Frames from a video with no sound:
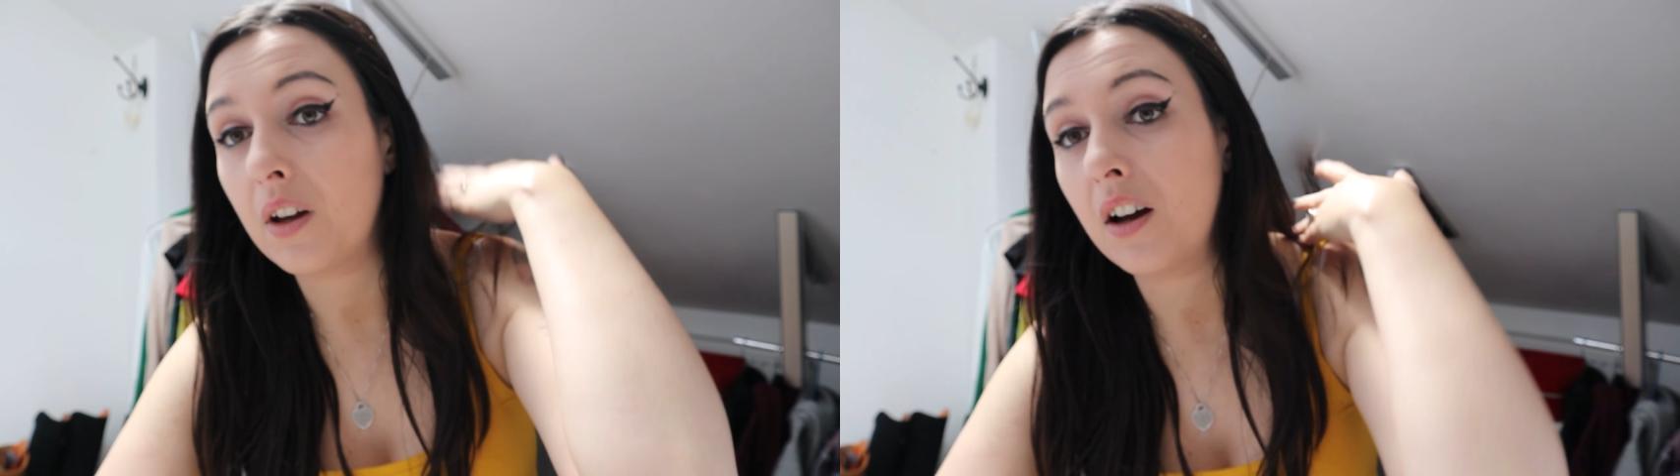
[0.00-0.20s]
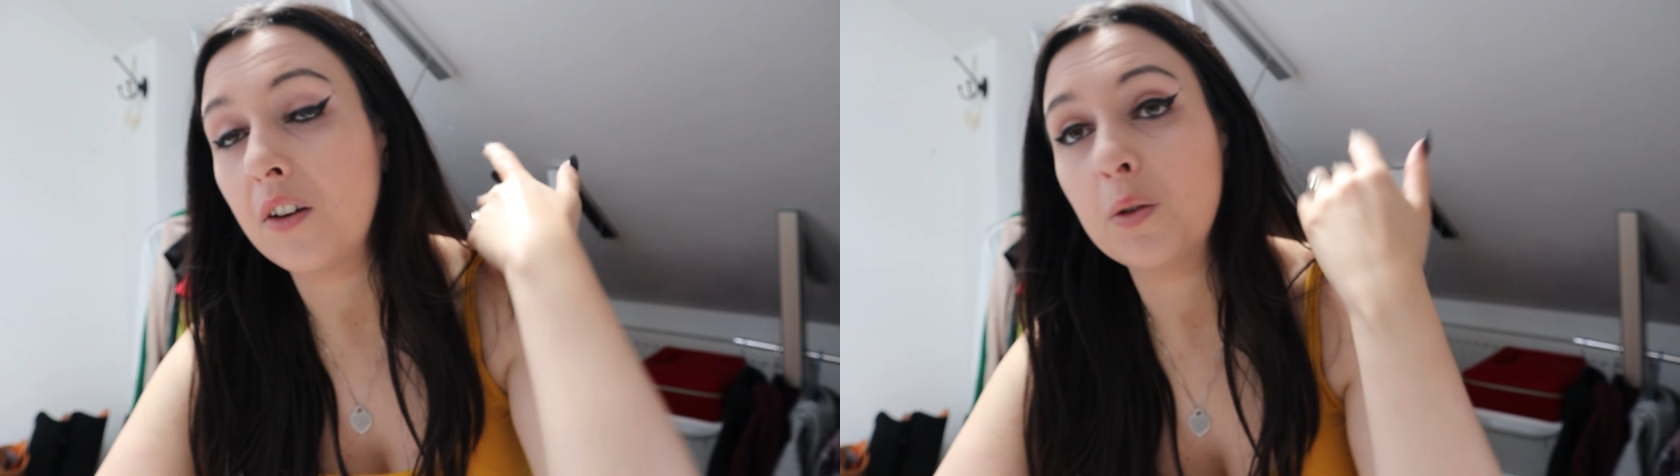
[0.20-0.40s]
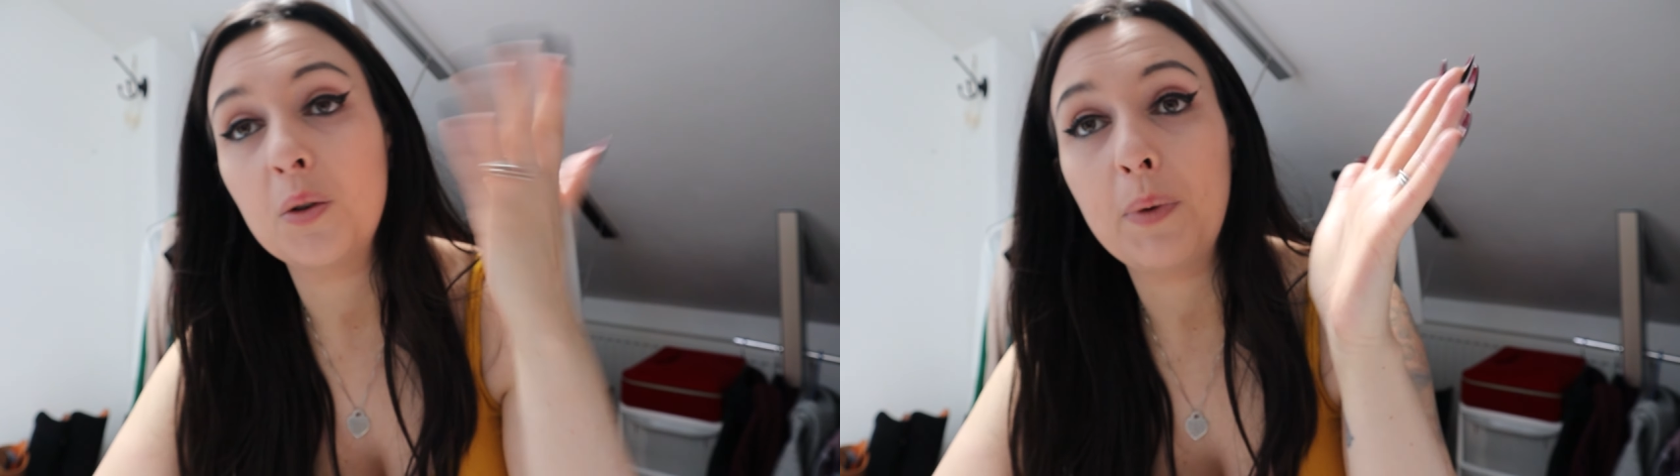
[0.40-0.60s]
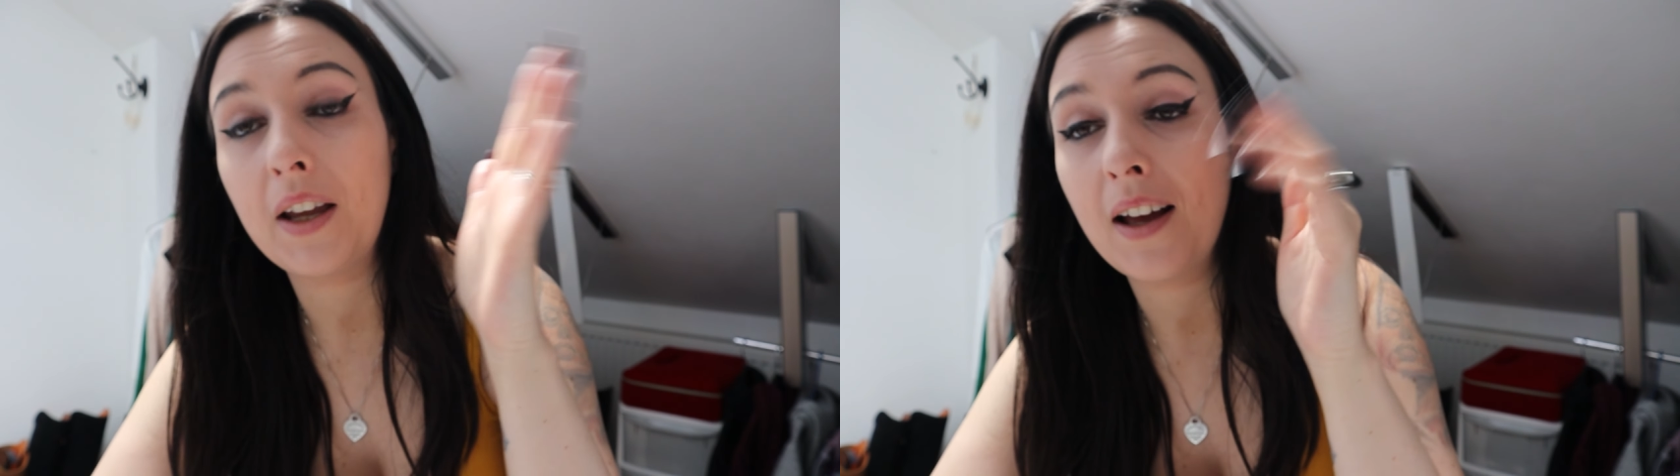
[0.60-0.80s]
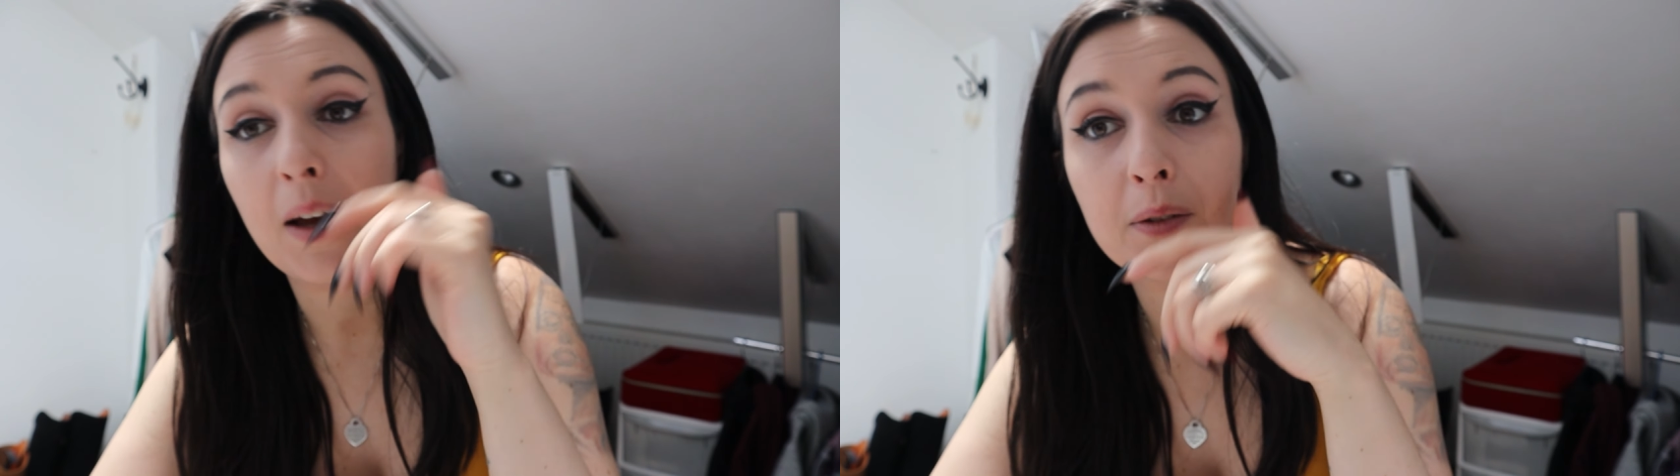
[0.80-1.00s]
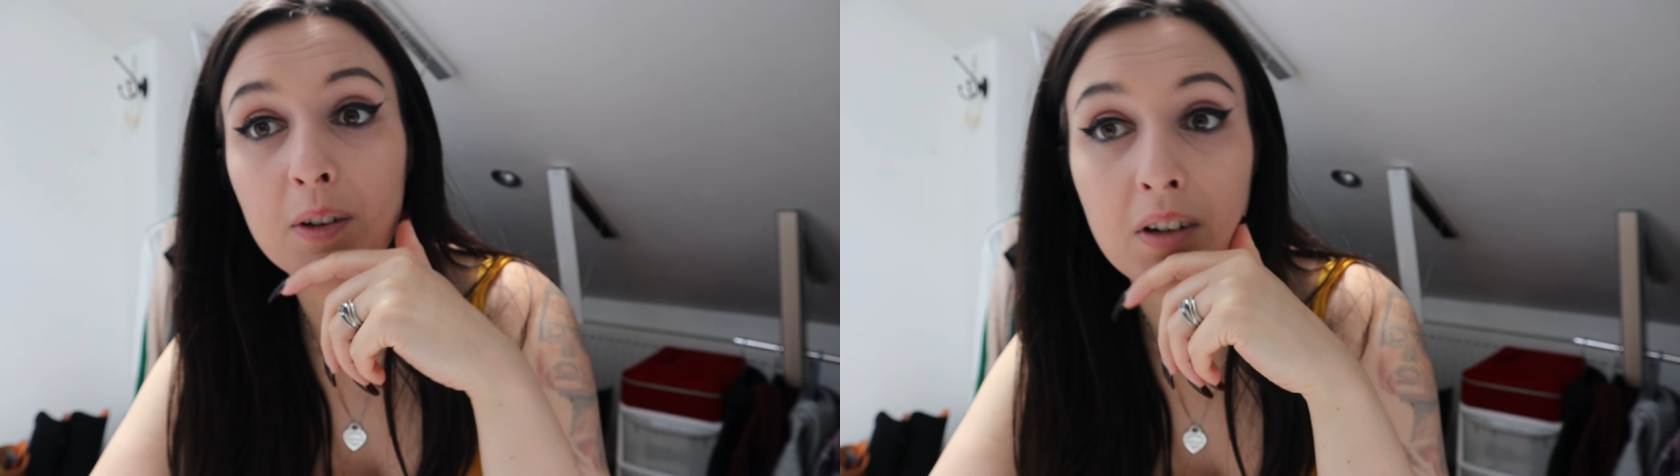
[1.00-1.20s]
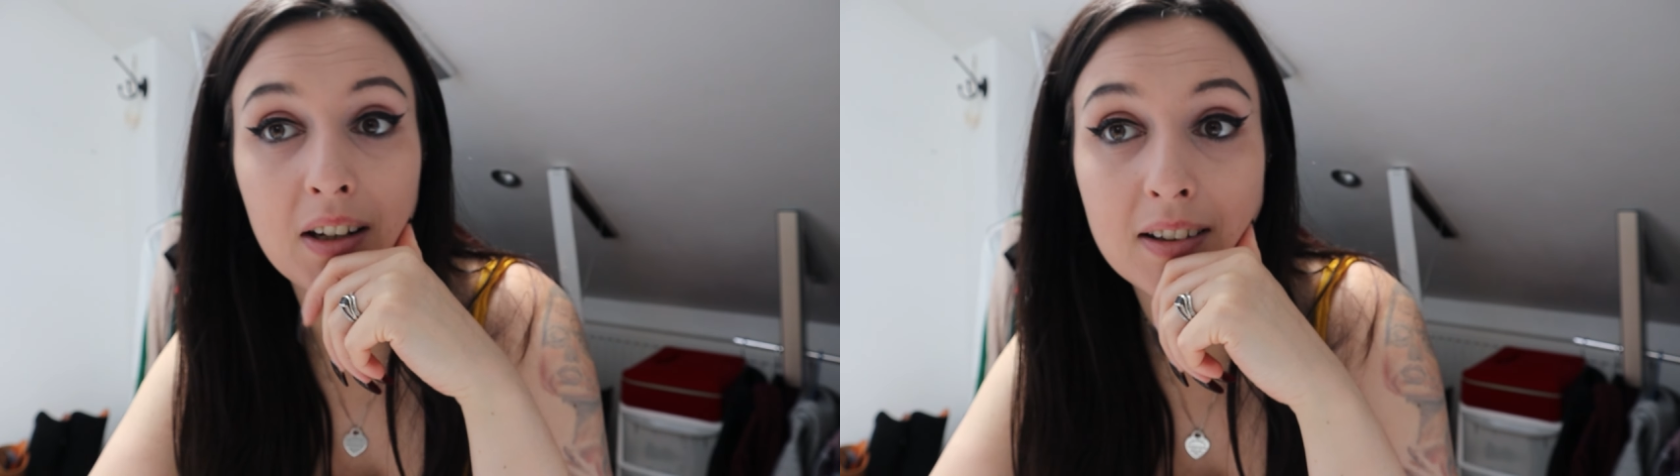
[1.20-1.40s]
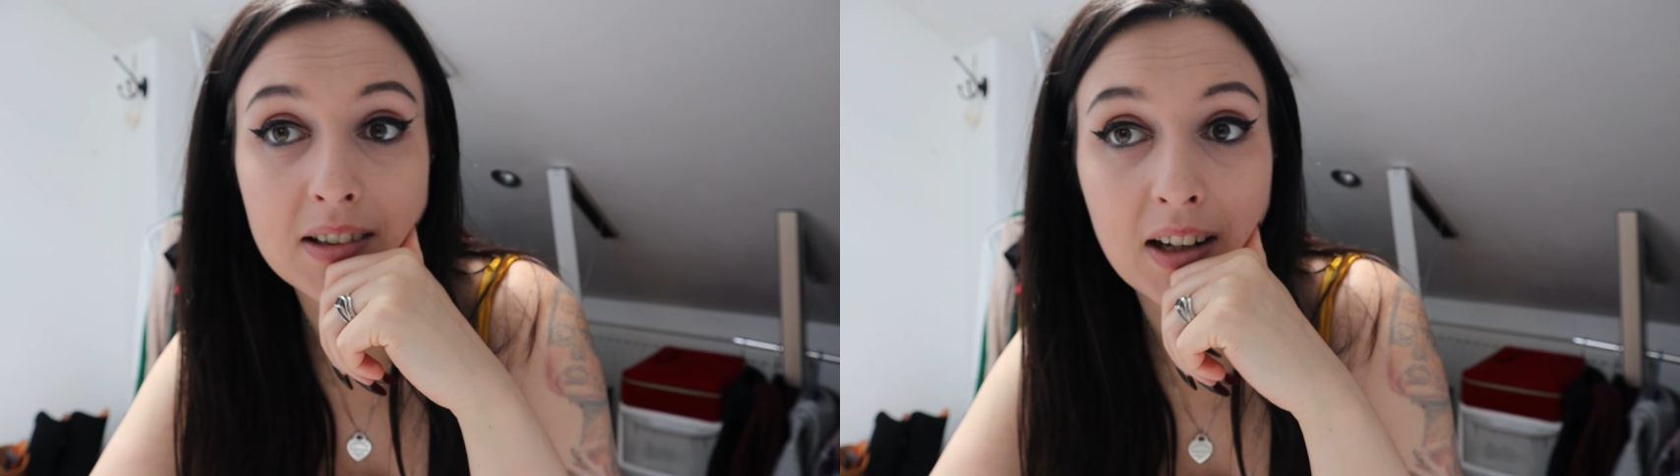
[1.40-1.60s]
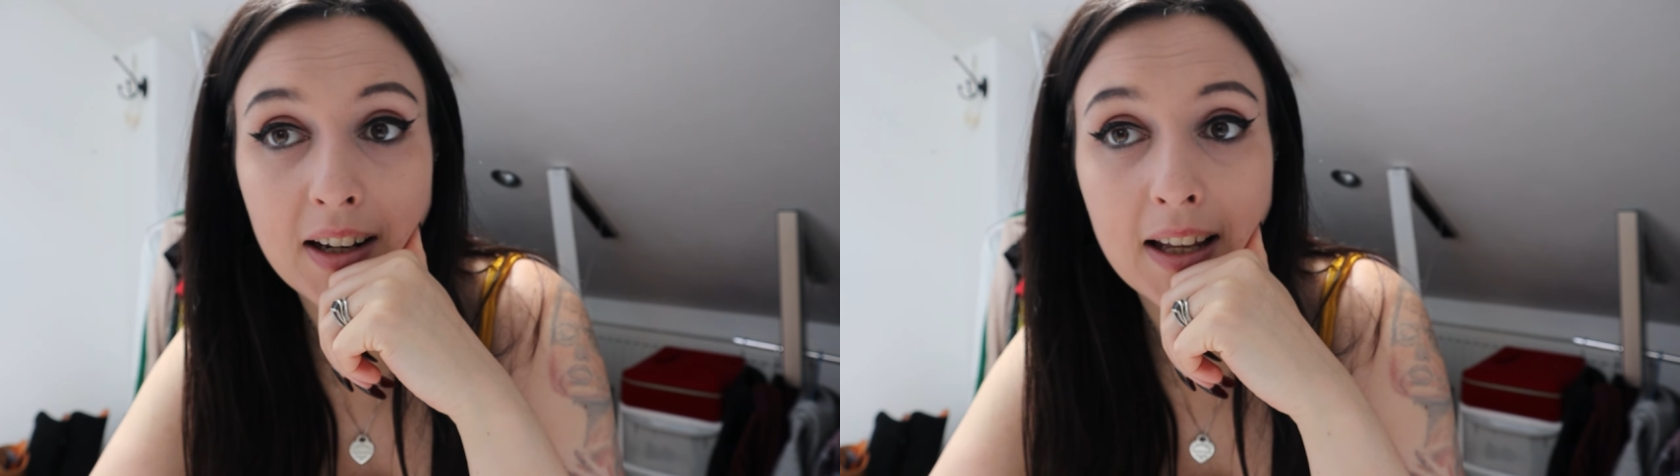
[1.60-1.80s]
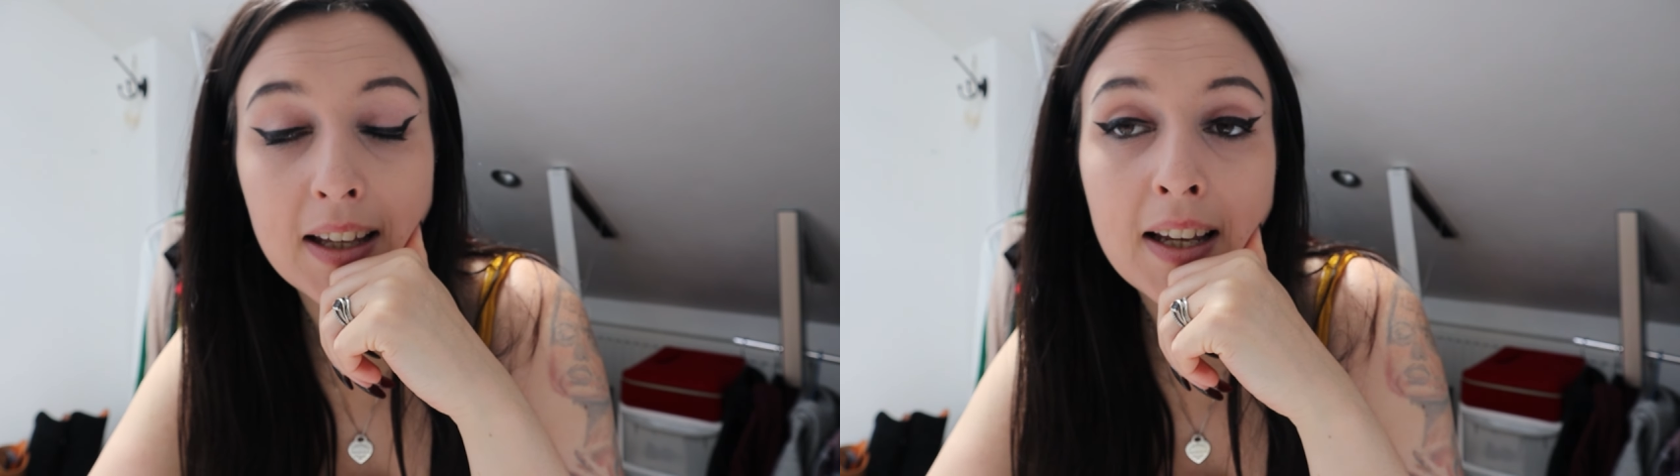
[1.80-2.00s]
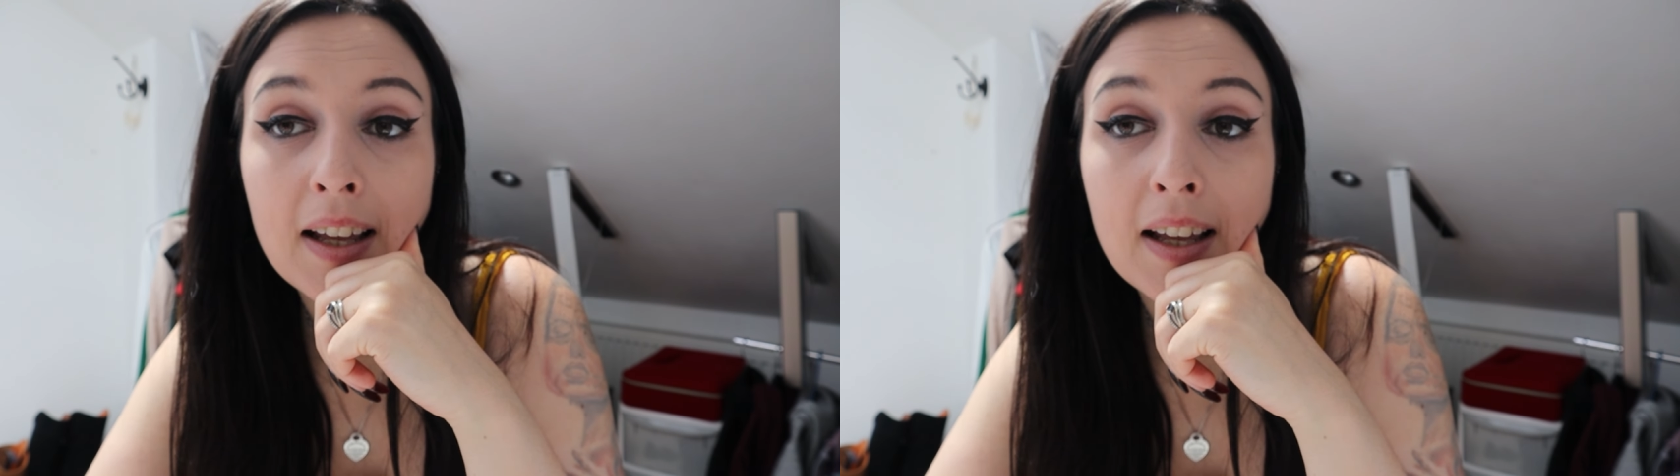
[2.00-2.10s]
castle would be absolutely stunning.